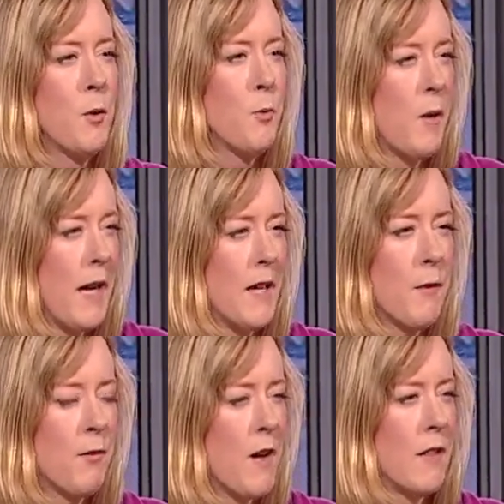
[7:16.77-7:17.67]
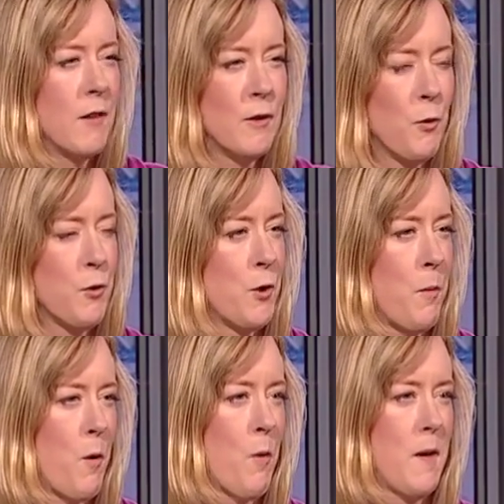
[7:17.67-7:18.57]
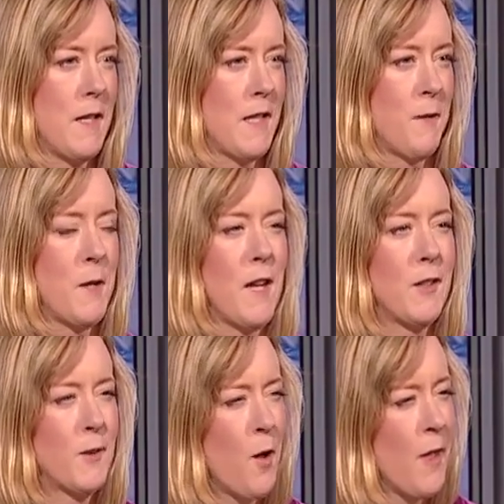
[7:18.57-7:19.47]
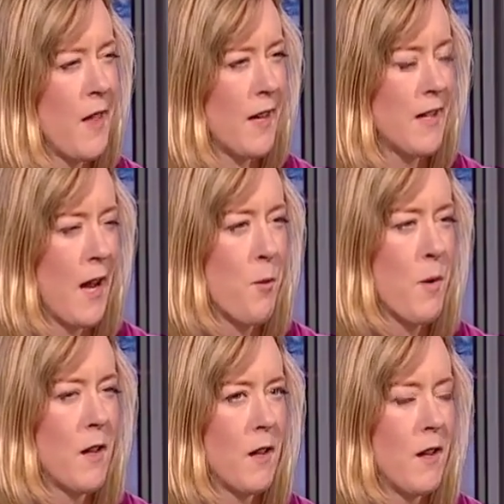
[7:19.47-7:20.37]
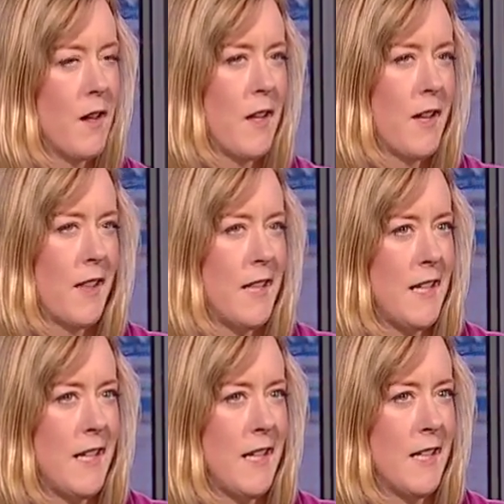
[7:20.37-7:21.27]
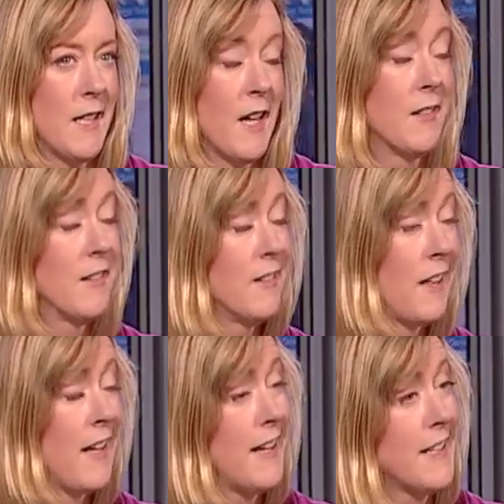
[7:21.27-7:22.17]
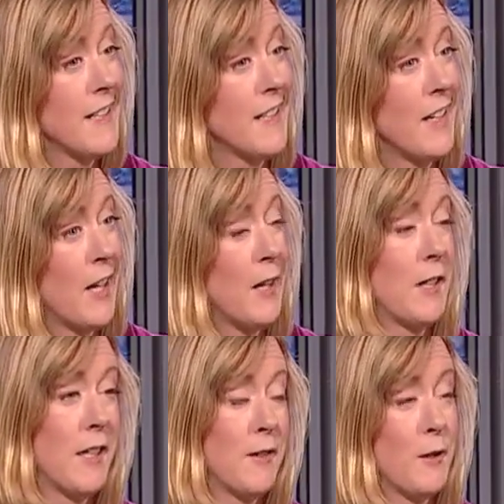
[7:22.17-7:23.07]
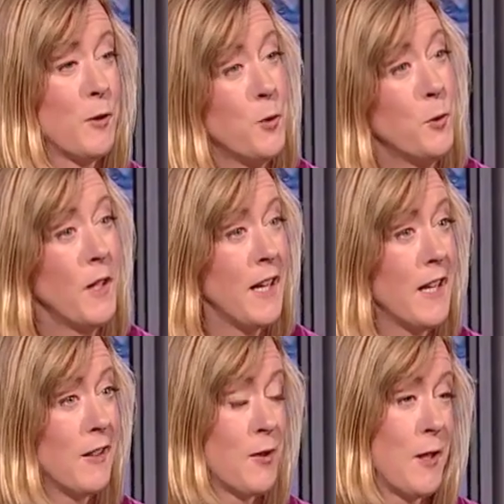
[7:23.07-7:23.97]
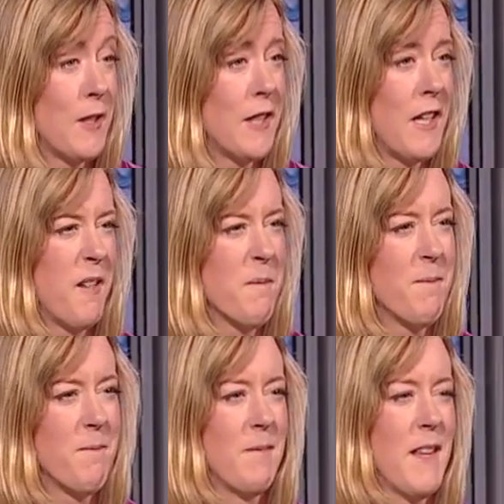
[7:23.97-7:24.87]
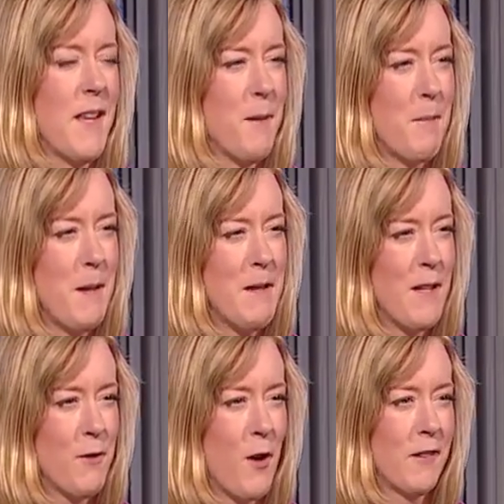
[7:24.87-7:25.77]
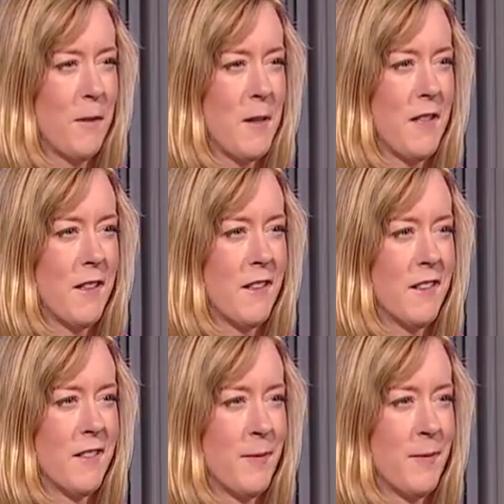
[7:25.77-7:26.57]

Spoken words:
great, fun social moment. And when I saw that and how well the cousins ate and the kids at the school ate, I started to think, maybe they've got something here.